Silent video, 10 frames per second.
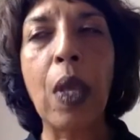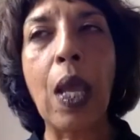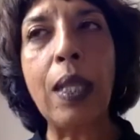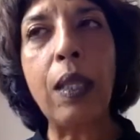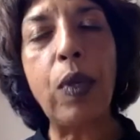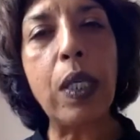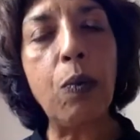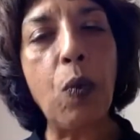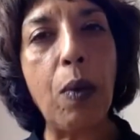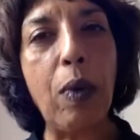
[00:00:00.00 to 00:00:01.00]
And the reason
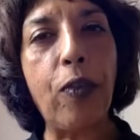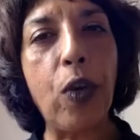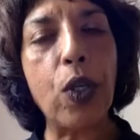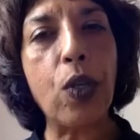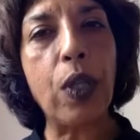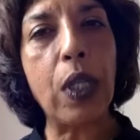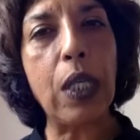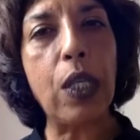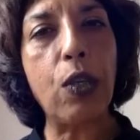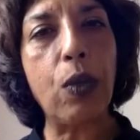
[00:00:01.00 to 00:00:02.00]
why we focus on
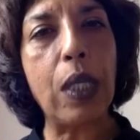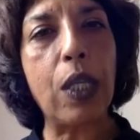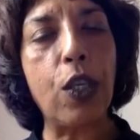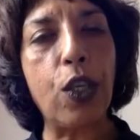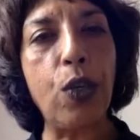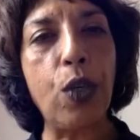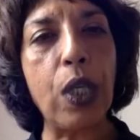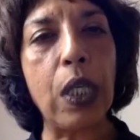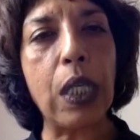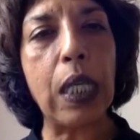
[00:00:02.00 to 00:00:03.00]
these 2
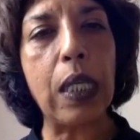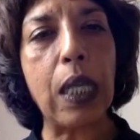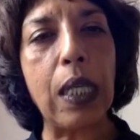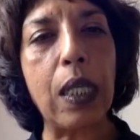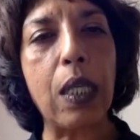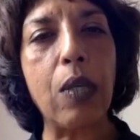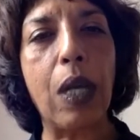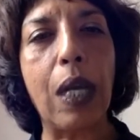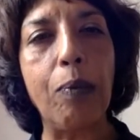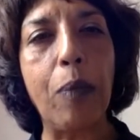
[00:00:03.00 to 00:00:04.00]
institutions is to
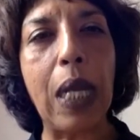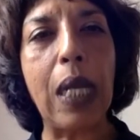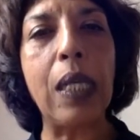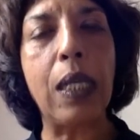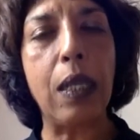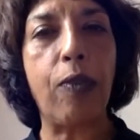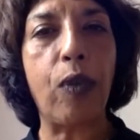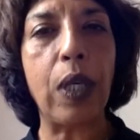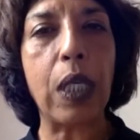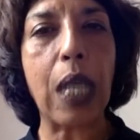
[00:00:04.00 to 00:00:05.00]
make a
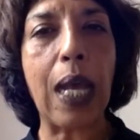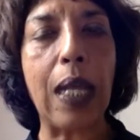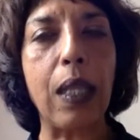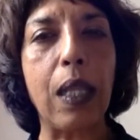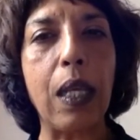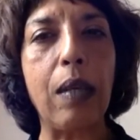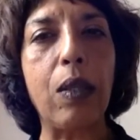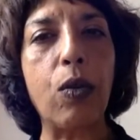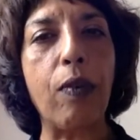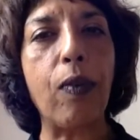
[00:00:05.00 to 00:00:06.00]
difference at the
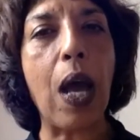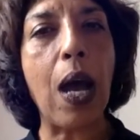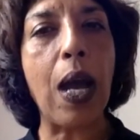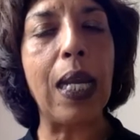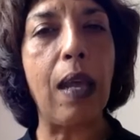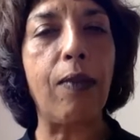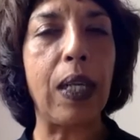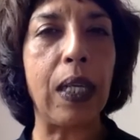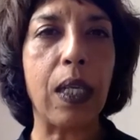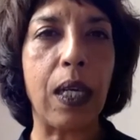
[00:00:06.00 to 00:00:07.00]
sort of high-level
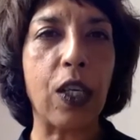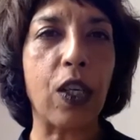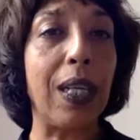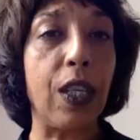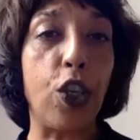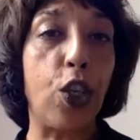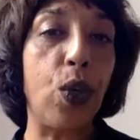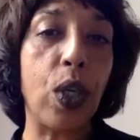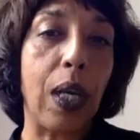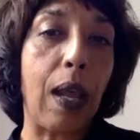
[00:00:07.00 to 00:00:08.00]
international
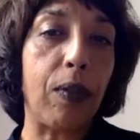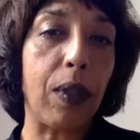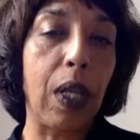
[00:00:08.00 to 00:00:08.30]
institution level.